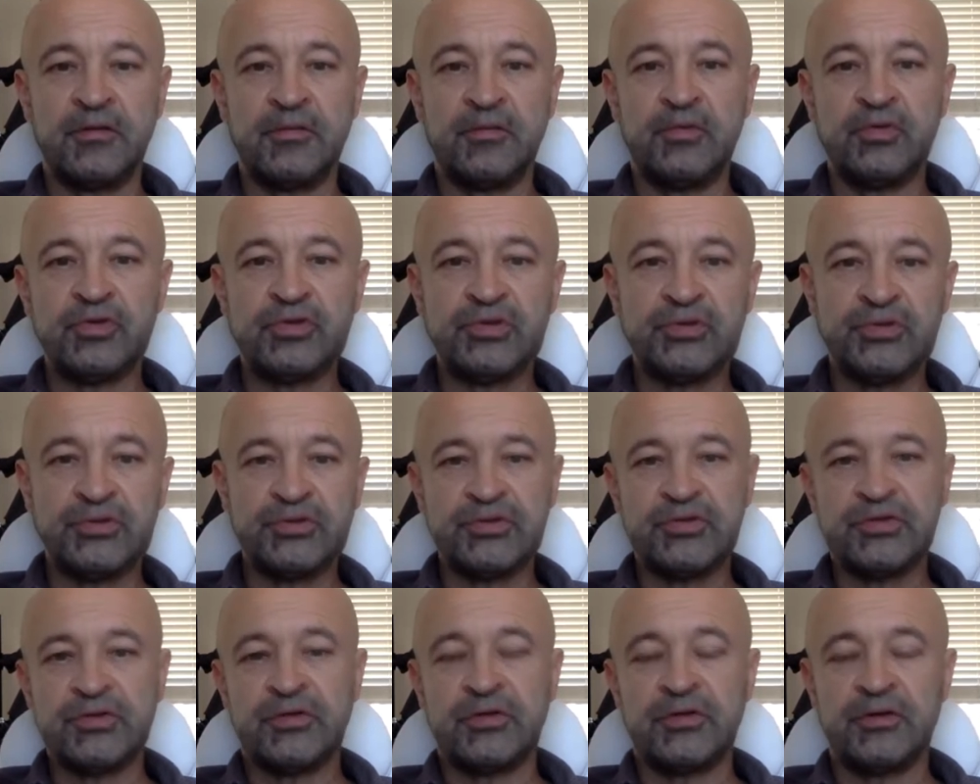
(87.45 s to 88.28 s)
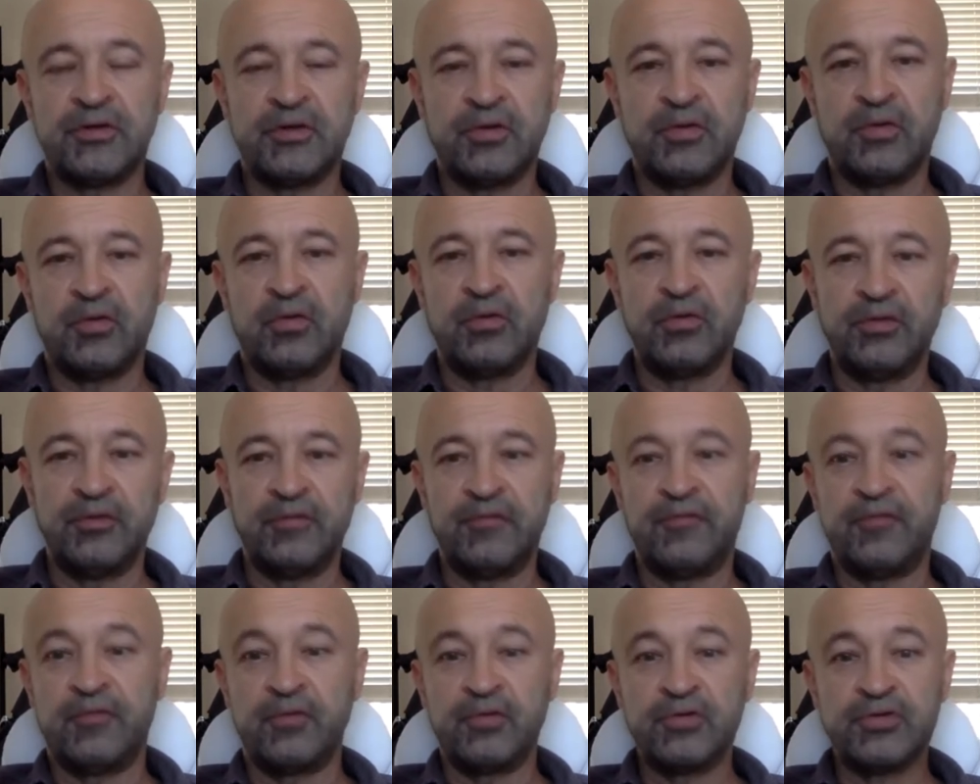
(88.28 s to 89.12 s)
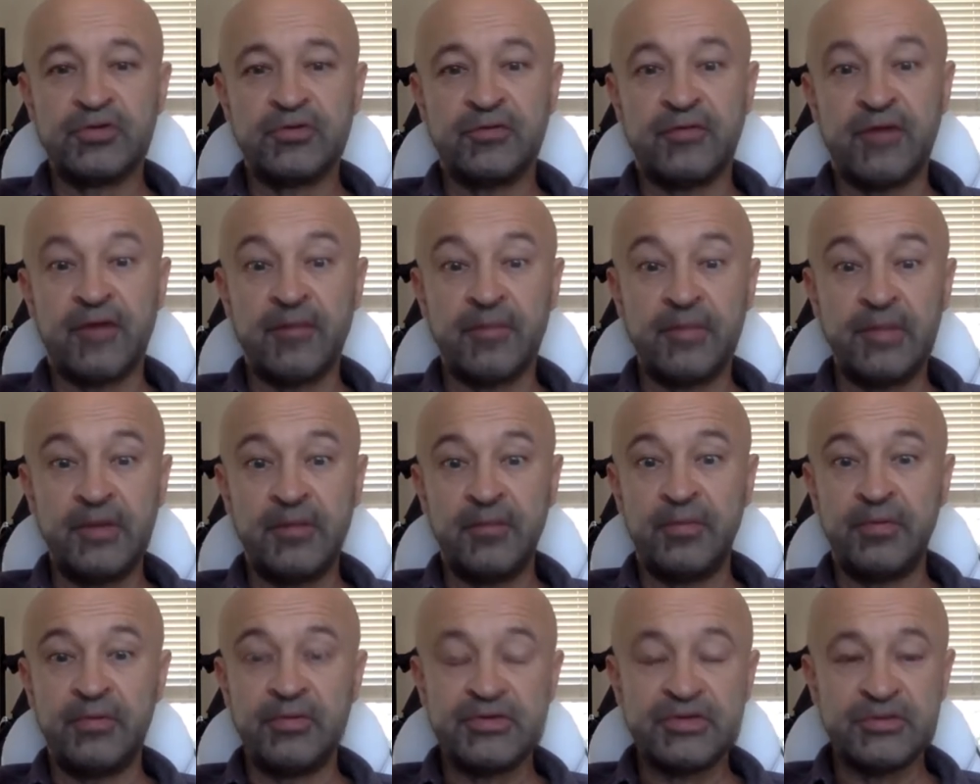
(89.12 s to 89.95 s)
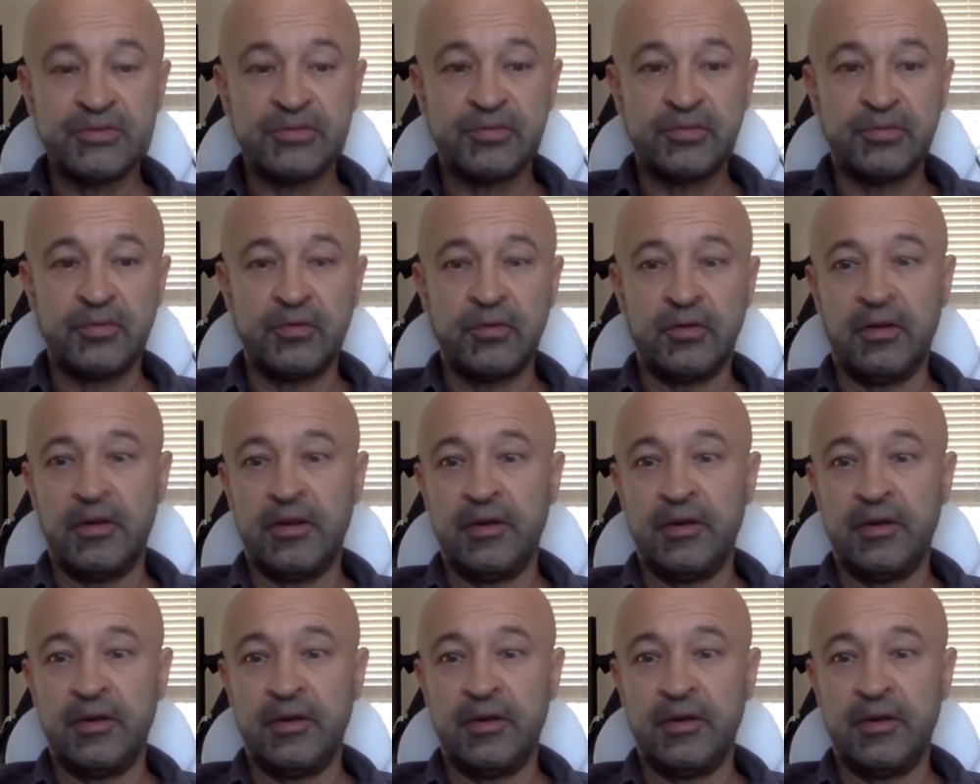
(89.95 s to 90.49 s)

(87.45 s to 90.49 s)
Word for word: which is uh, called the first Vapnik principle.